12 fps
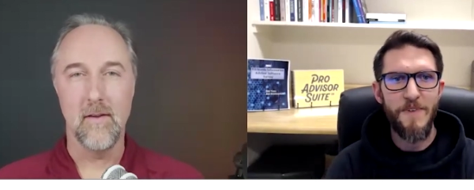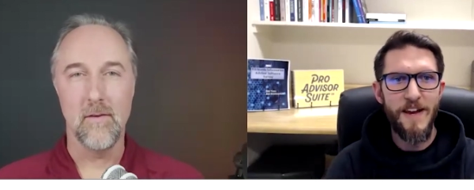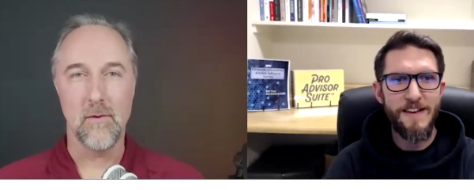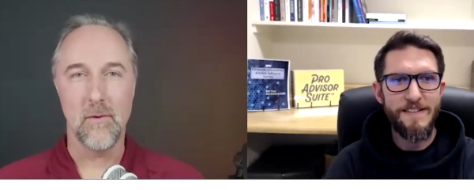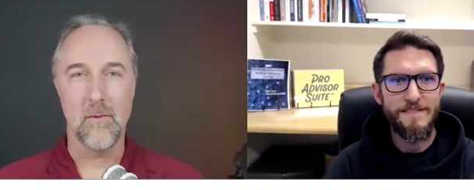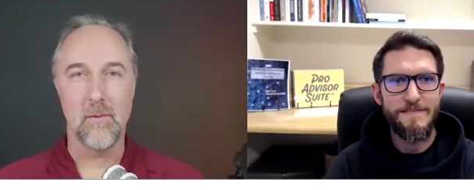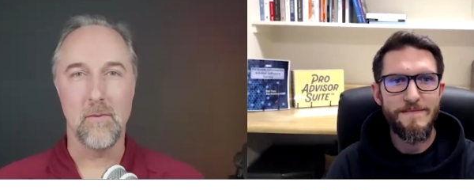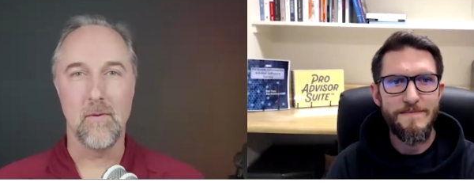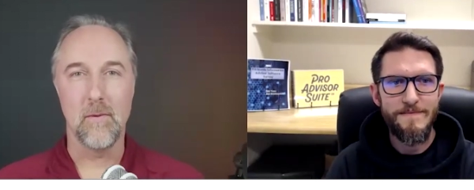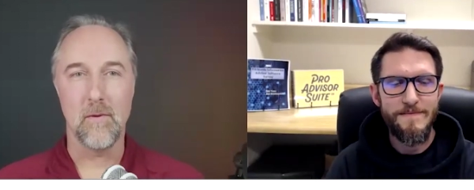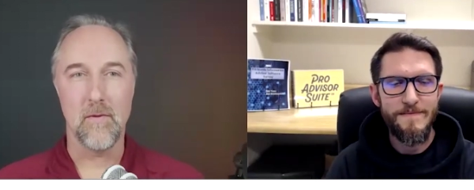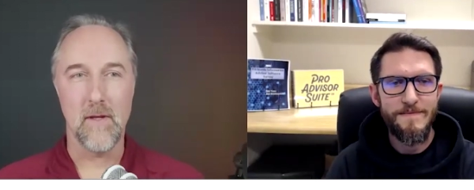Speaker 1: So right.
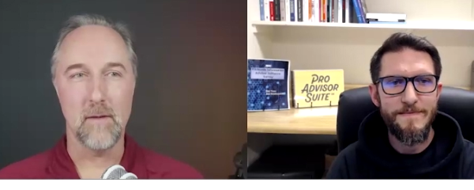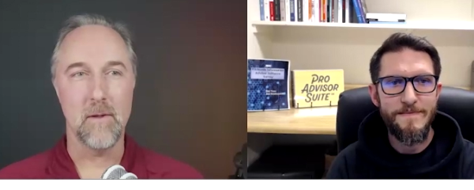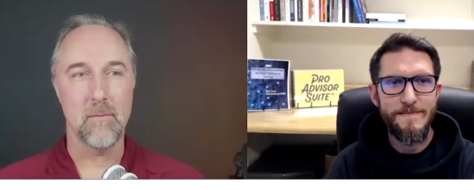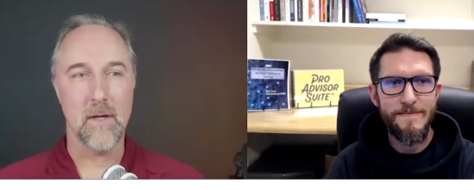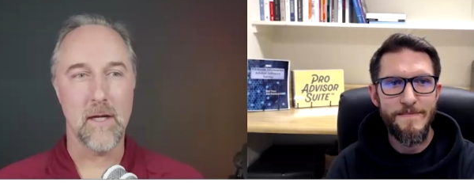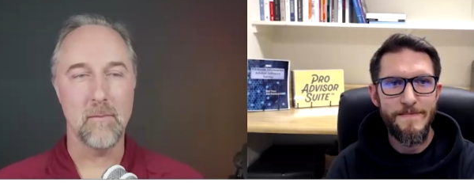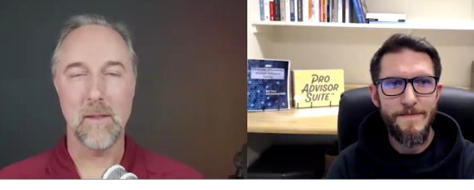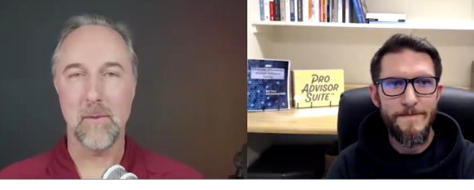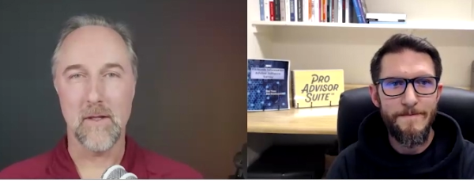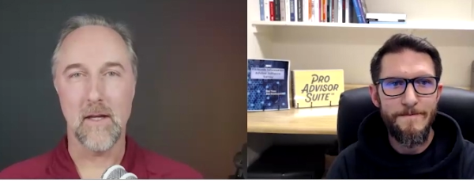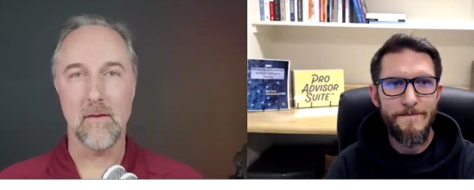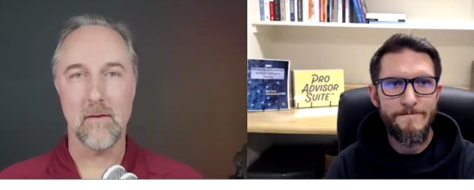we were thinking about bringing
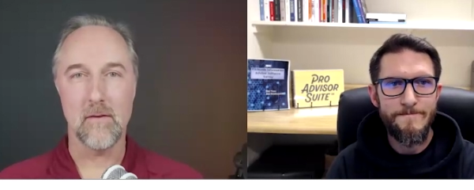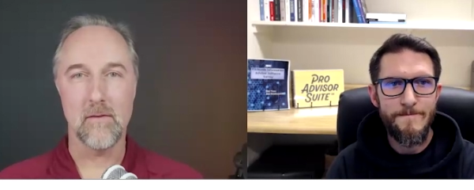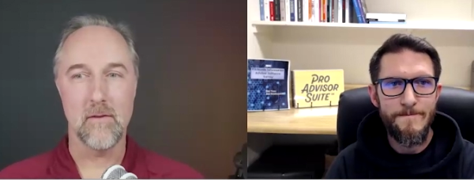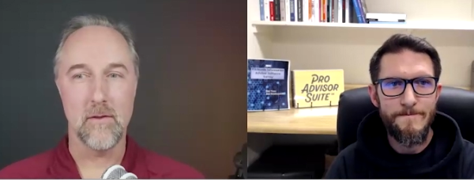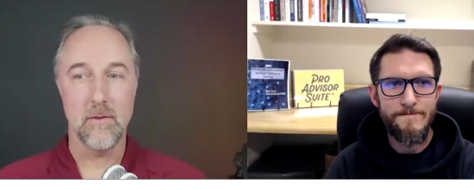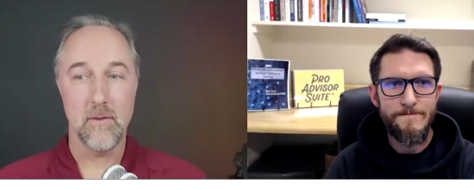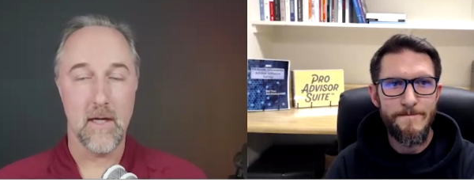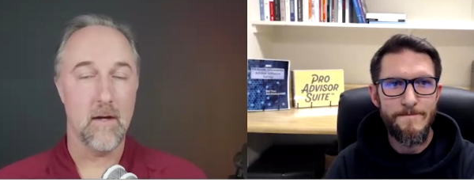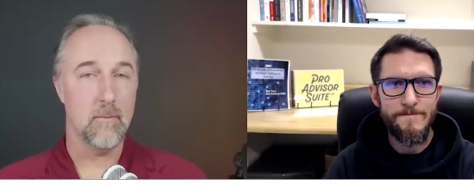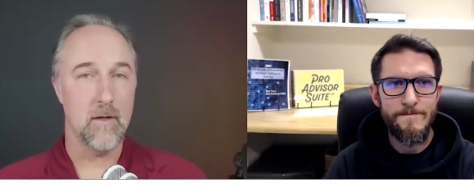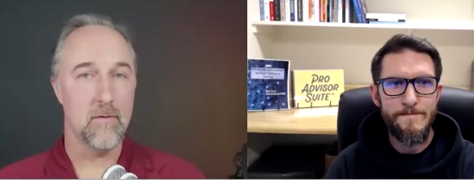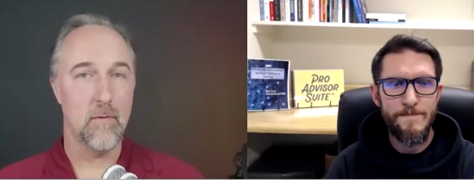people together who
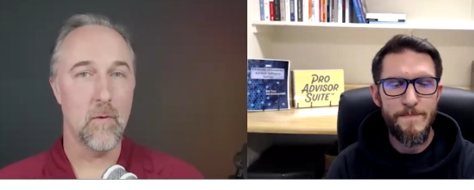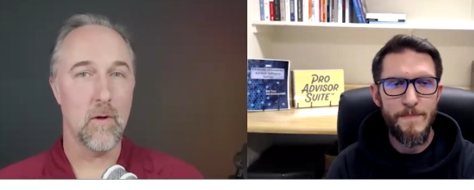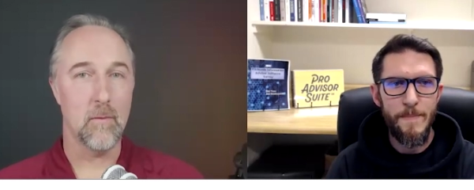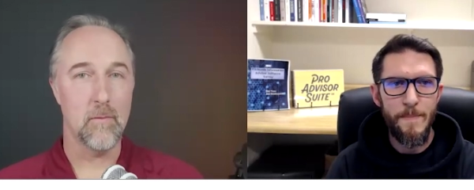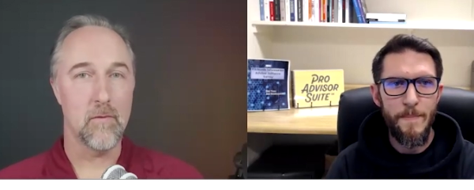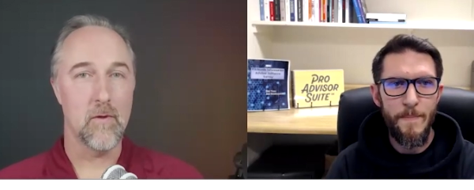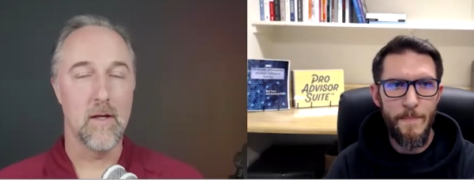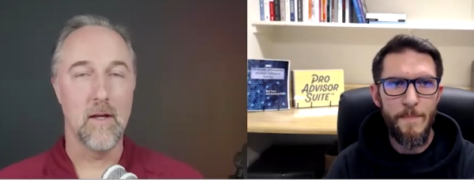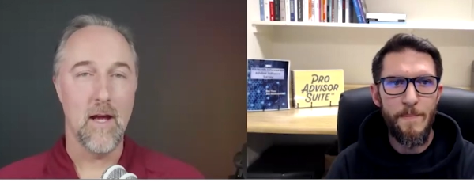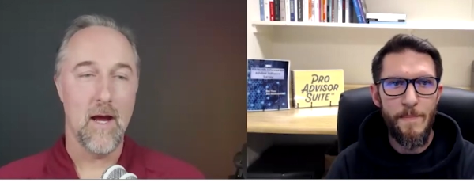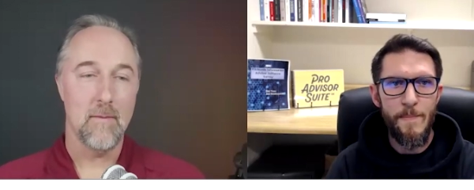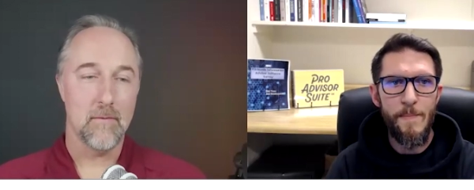care about forms.
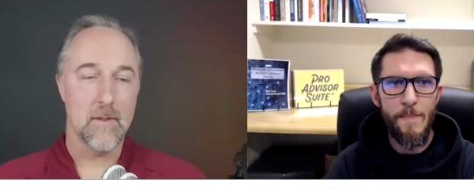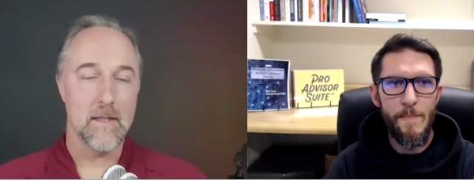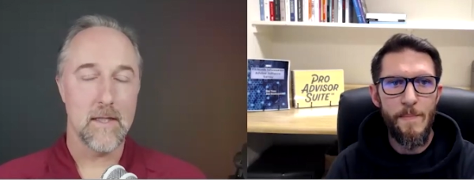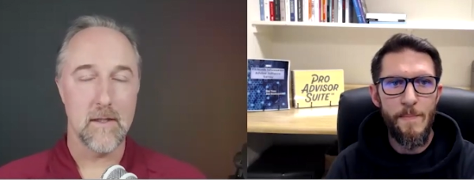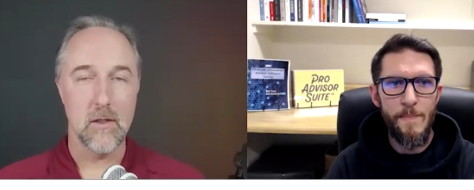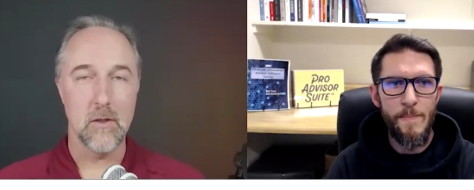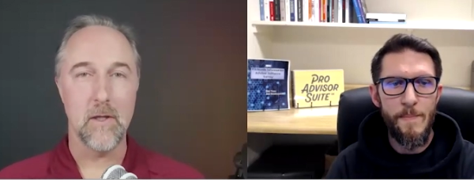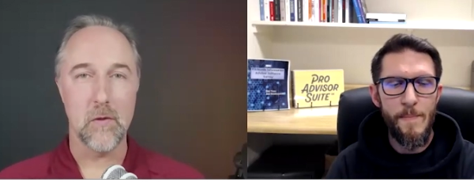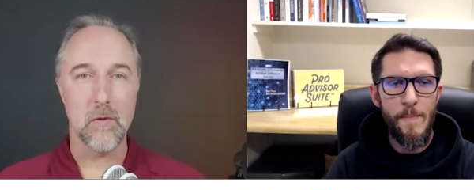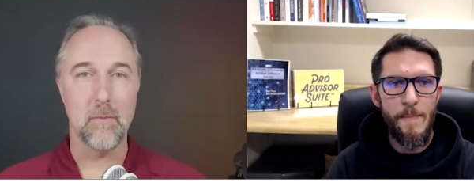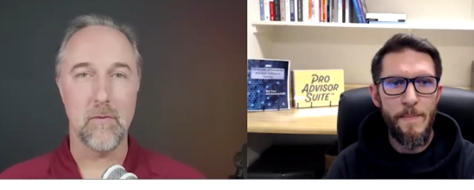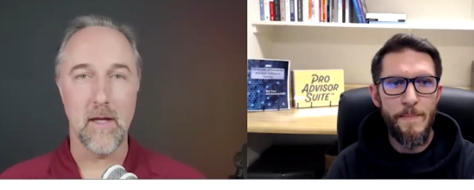I mean, really, nobody
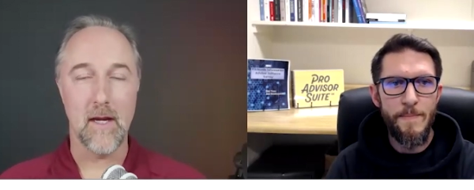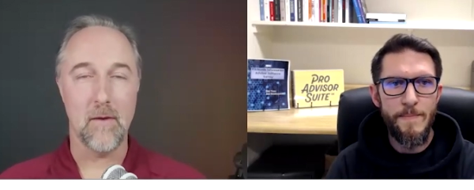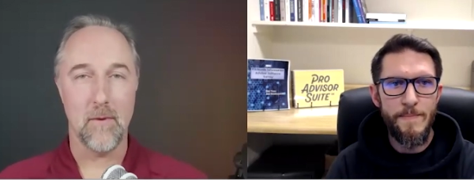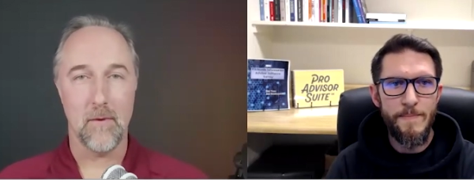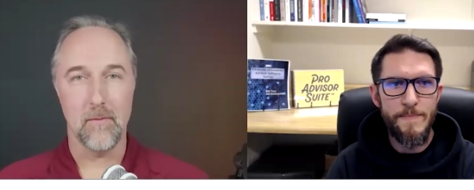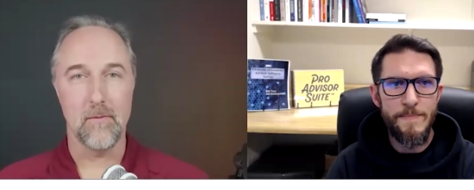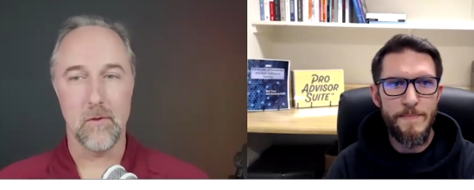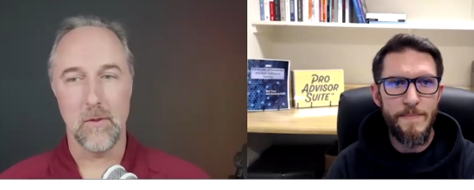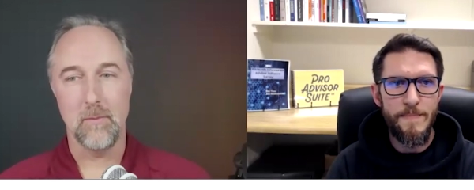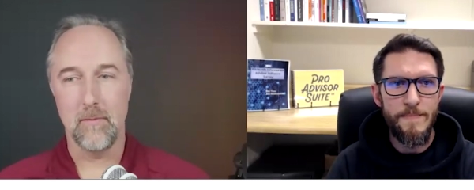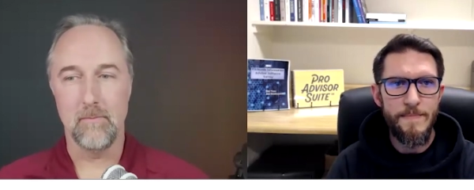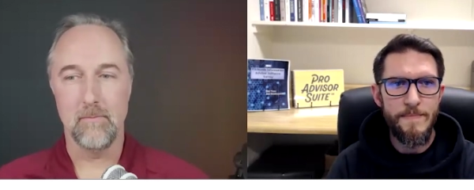grew up saying, I want to grow
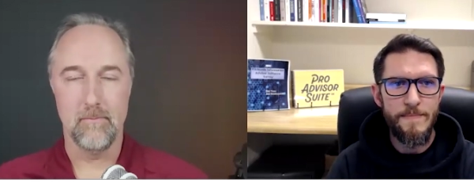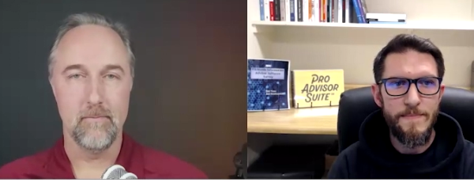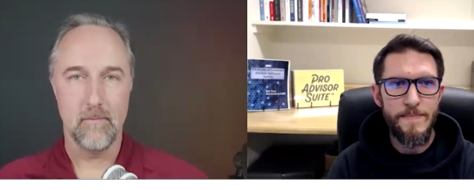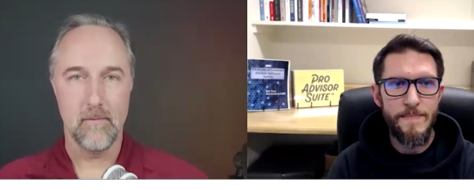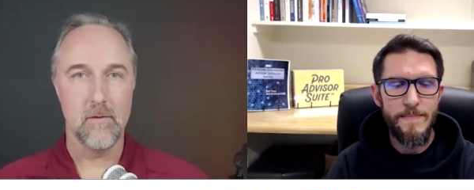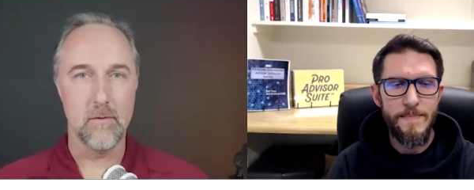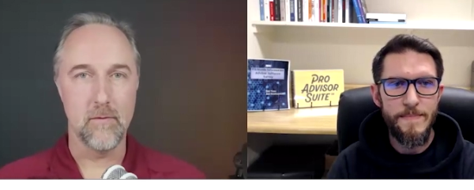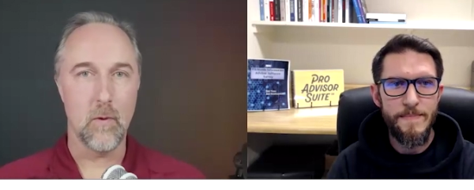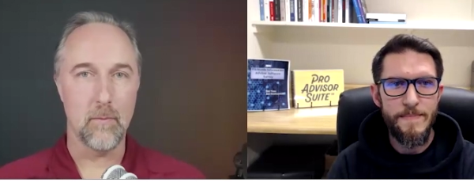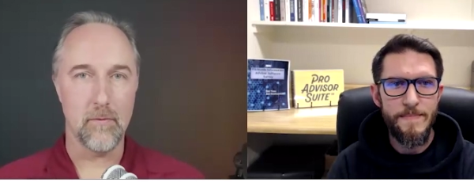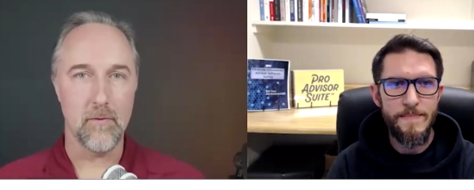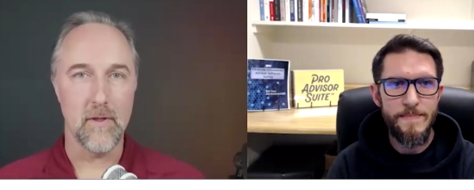up and do
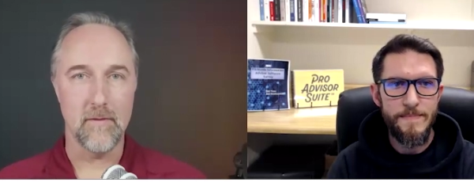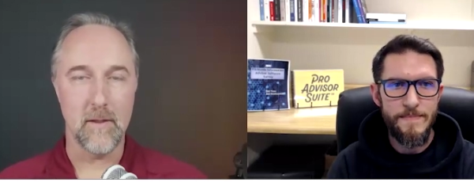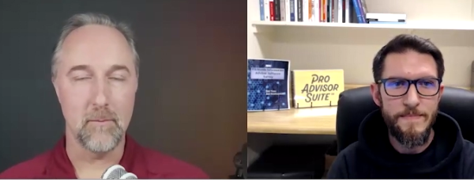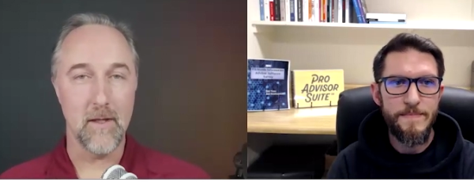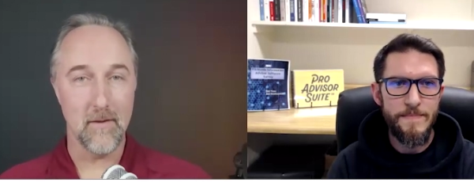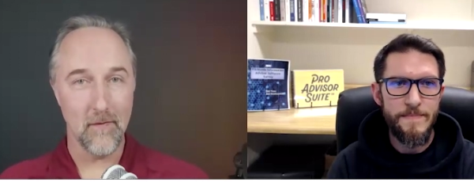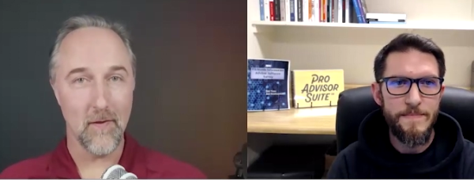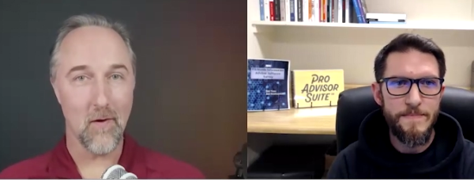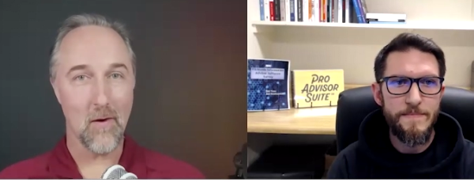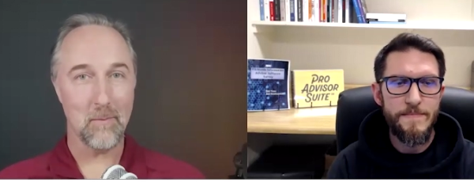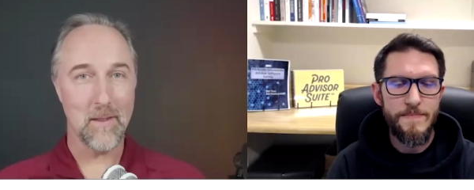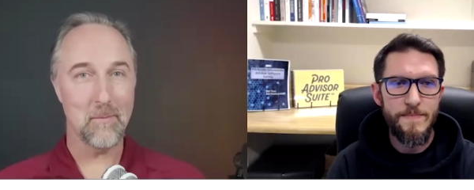forms for a living, but there
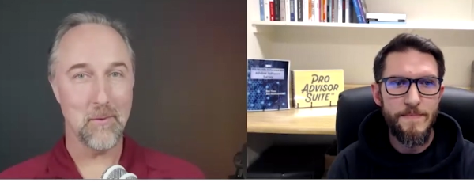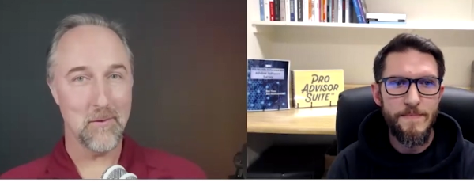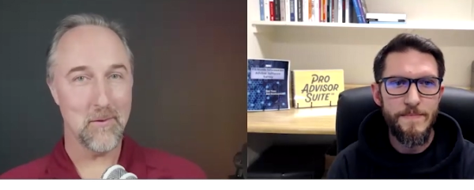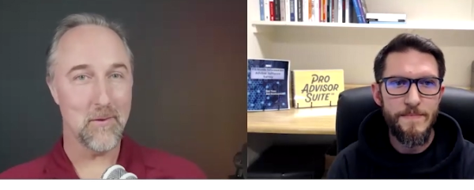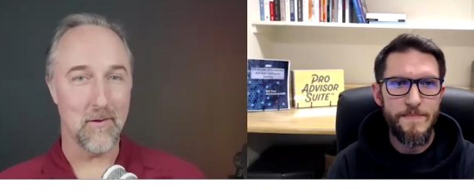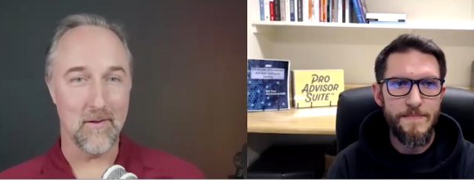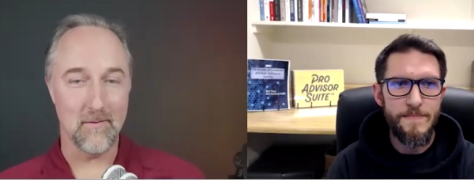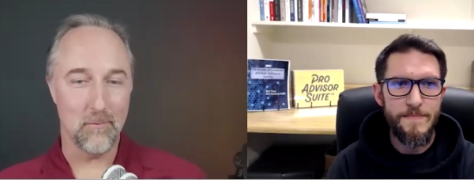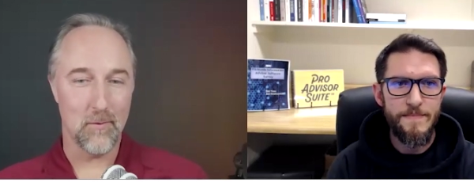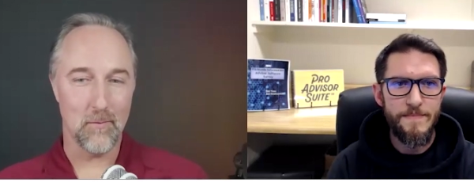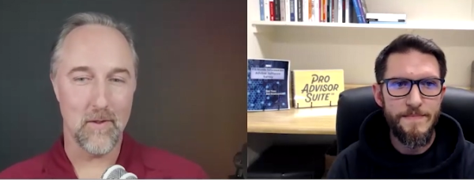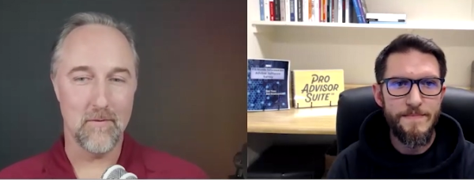are people who do, and
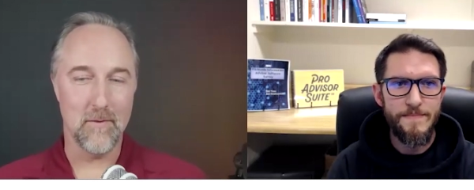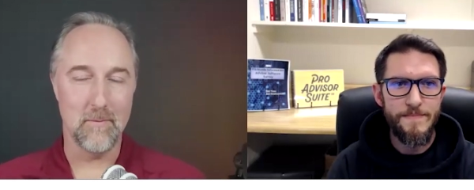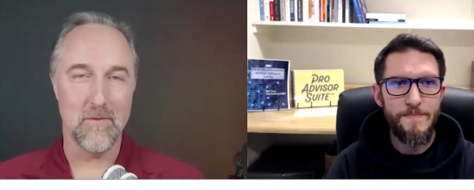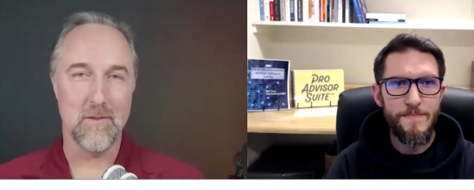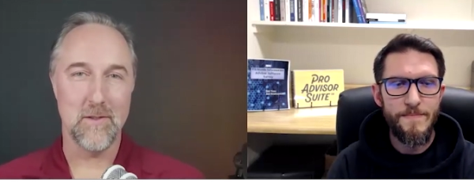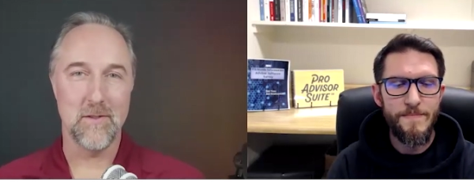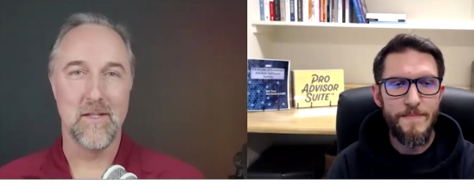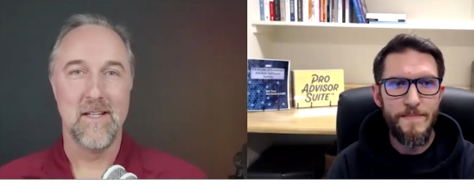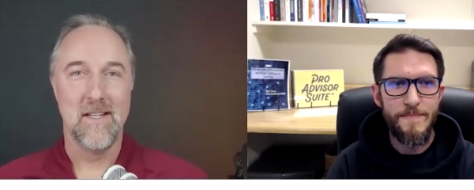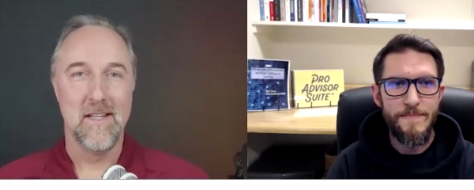we're one of them. So